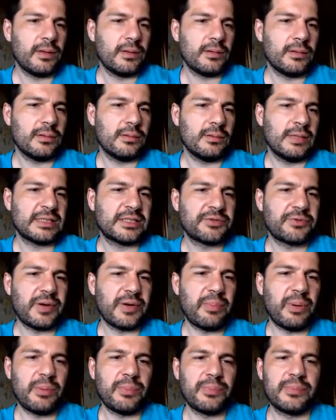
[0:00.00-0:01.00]
Let's
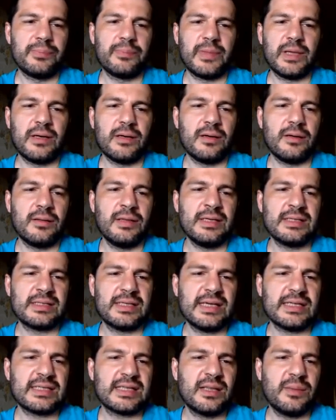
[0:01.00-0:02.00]
wrap up. This
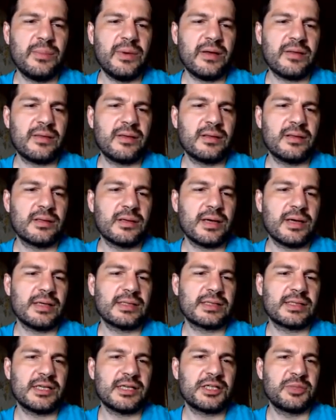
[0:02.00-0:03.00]
testing method
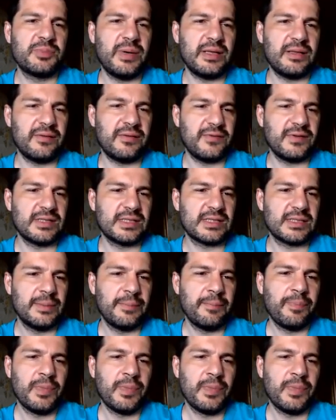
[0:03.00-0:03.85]
has such benefits.